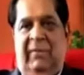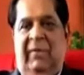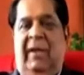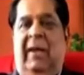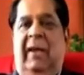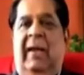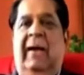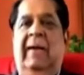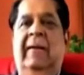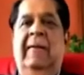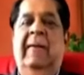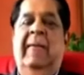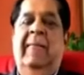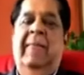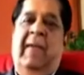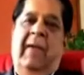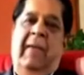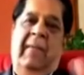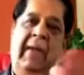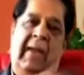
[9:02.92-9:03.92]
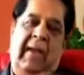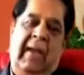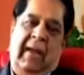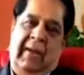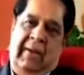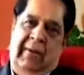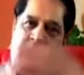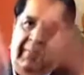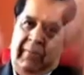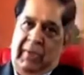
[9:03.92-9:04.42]
will be,
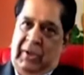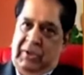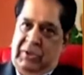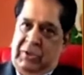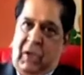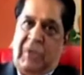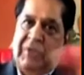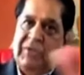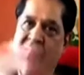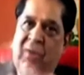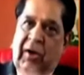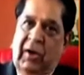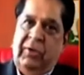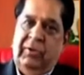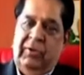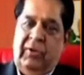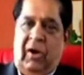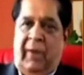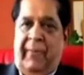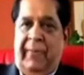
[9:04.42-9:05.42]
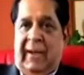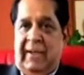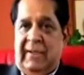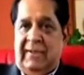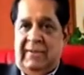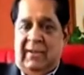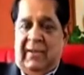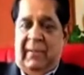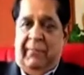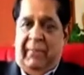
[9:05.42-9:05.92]
because costs are also dropping at the
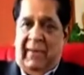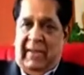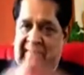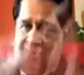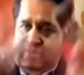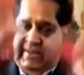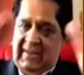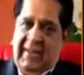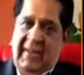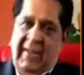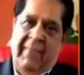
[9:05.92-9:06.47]
same pace.